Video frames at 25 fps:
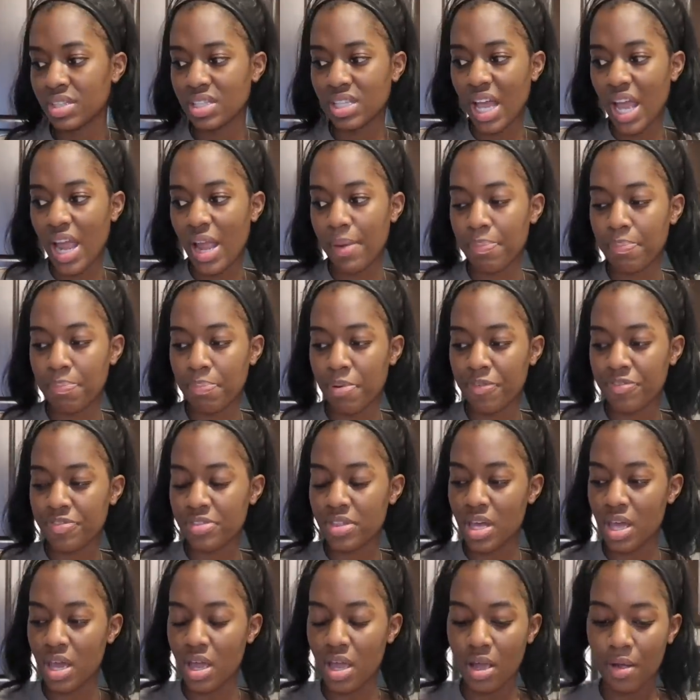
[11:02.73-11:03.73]
type of
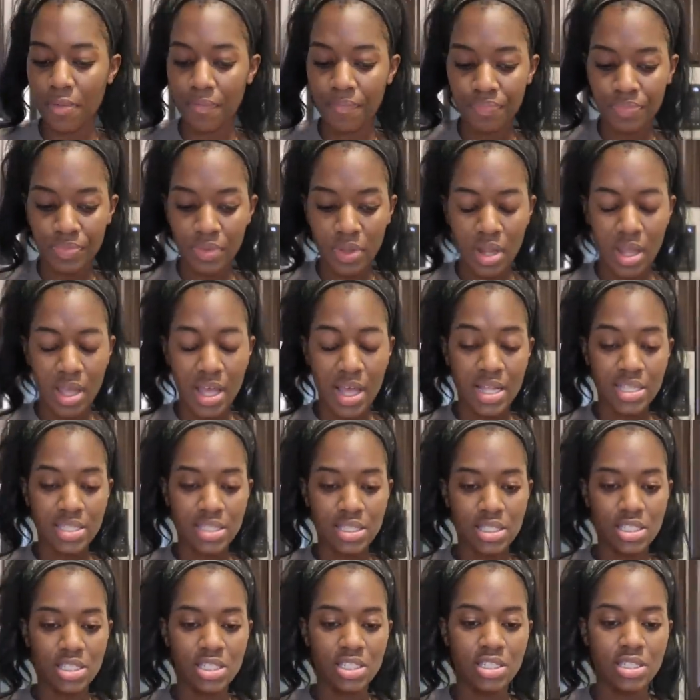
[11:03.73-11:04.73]
thing.
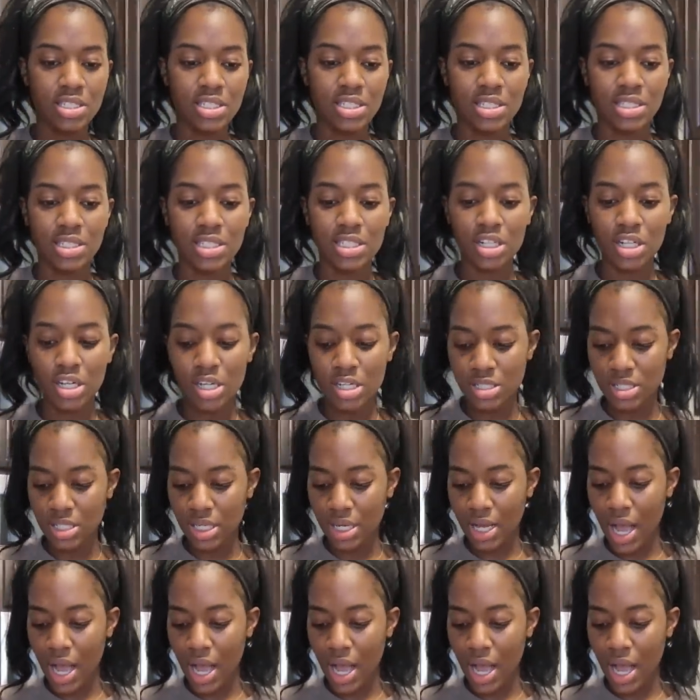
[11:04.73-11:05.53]
Dinner is